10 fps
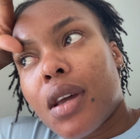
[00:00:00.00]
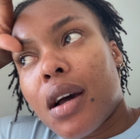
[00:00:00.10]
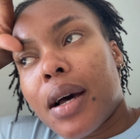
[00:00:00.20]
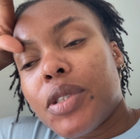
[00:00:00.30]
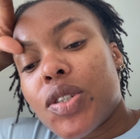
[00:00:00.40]

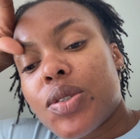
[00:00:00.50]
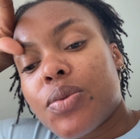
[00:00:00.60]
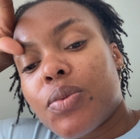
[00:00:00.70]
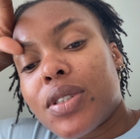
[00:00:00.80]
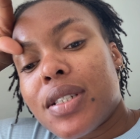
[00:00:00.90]
I
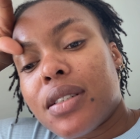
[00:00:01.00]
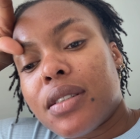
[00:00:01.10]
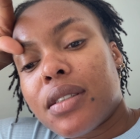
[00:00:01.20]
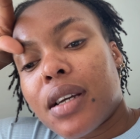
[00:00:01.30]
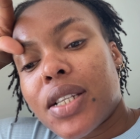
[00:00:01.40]
just want
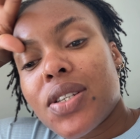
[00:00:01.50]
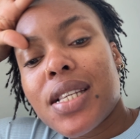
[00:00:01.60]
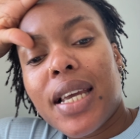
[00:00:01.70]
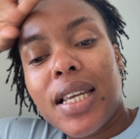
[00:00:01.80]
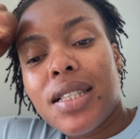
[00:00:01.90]
to I just
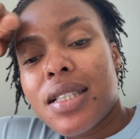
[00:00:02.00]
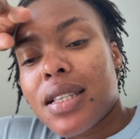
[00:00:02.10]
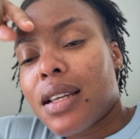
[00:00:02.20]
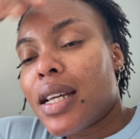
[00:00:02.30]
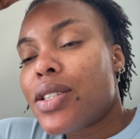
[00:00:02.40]
ate
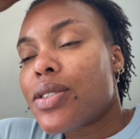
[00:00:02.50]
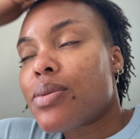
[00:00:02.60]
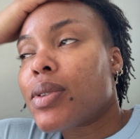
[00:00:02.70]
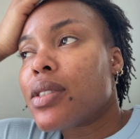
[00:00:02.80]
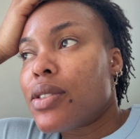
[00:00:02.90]
and I
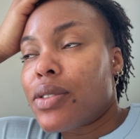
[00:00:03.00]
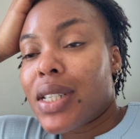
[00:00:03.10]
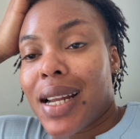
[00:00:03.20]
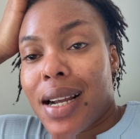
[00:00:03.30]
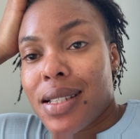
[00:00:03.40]
just want to
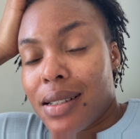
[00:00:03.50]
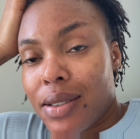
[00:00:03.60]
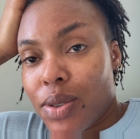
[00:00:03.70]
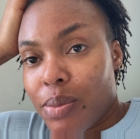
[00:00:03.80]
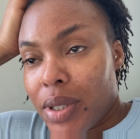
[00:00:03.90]
relax a
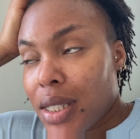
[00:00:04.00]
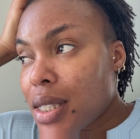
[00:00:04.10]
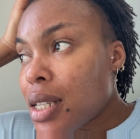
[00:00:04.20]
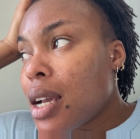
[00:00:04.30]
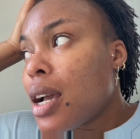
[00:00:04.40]
little
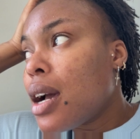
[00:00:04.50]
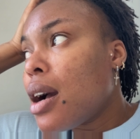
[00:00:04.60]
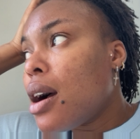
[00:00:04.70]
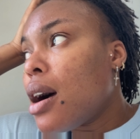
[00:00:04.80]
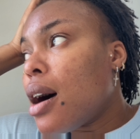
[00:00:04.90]
bit.
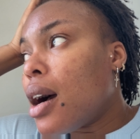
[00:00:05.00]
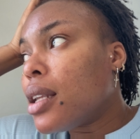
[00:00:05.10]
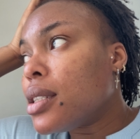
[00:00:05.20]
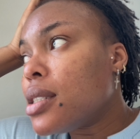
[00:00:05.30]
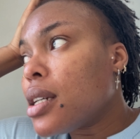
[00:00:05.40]

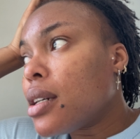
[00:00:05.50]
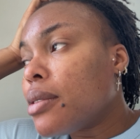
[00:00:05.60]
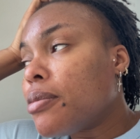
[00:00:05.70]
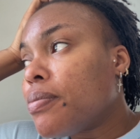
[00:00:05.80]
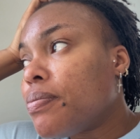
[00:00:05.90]
And
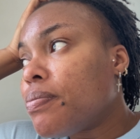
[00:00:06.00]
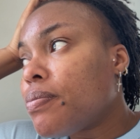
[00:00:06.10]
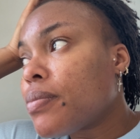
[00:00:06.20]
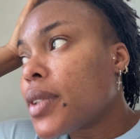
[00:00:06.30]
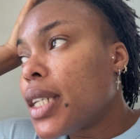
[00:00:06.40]

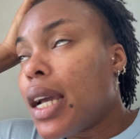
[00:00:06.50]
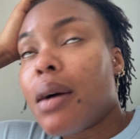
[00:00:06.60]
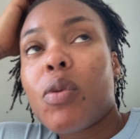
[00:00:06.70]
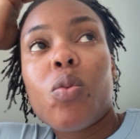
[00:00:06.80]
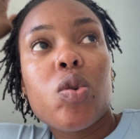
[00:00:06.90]
um yeah,
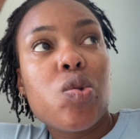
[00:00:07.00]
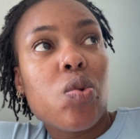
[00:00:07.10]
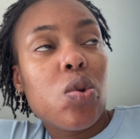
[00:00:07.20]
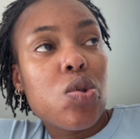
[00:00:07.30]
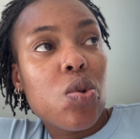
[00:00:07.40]
I'm almost
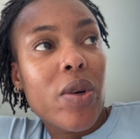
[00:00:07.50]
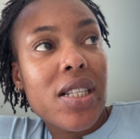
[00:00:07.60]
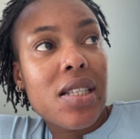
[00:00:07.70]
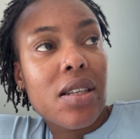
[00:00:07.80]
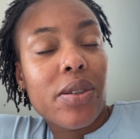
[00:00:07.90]
also
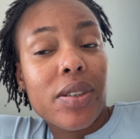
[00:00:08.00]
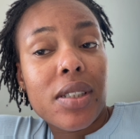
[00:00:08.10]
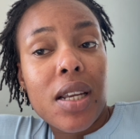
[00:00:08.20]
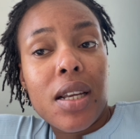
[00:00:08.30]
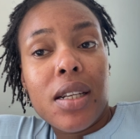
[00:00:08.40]
waiting on
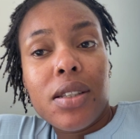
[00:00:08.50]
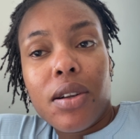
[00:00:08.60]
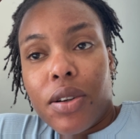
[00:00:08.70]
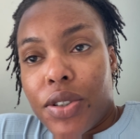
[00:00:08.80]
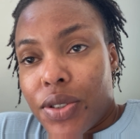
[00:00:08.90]
the
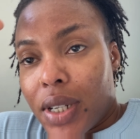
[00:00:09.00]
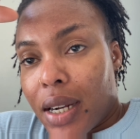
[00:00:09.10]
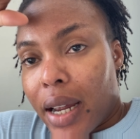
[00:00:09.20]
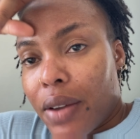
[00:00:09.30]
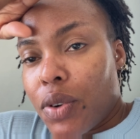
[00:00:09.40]
laundry that
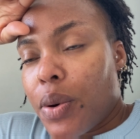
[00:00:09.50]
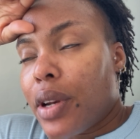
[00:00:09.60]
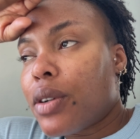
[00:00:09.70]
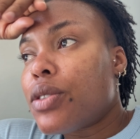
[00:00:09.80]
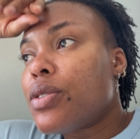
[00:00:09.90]
I have
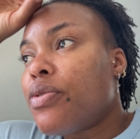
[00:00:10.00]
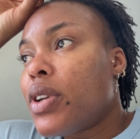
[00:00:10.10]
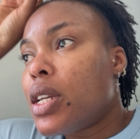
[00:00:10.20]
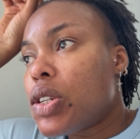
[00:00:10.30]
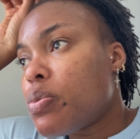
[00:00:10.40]
going on to
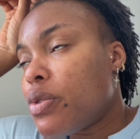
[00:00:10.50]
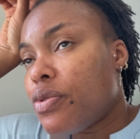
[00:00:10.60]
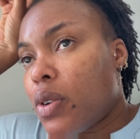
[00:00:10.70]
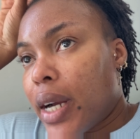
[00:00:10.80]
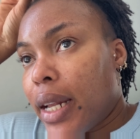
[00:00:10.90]
finish
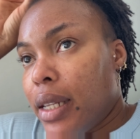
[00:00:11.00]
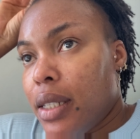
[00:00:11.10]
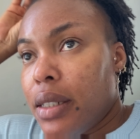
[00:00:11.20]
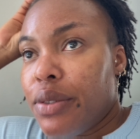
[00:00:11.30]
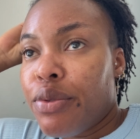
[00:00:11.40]
before I
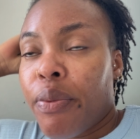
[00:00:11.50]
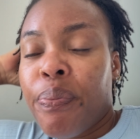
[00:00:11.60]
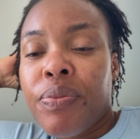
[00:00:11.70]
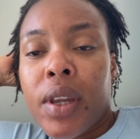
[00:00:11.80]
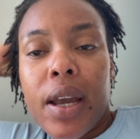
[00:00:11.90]
leave,
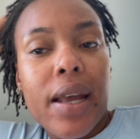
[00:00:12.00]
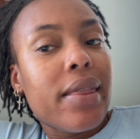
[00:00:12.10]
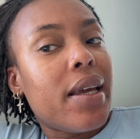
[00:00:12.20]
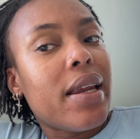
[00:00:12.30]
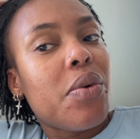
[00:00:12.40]

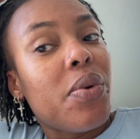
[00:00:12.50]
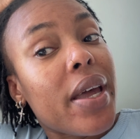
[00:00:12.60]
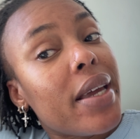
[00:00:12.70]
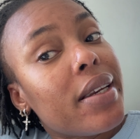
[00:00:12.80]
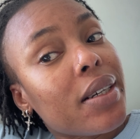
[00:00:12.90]
and then I will
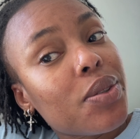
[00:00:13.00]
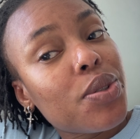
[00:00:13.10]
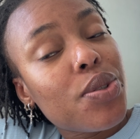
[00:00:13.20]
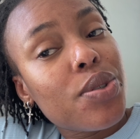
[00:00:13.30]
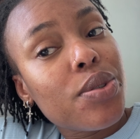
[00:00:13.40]
head out
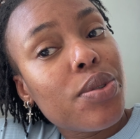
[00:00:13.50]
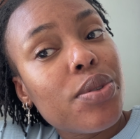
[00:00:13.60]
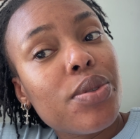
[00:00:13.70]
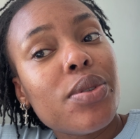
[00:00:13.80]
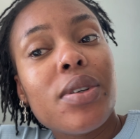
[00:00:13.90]
to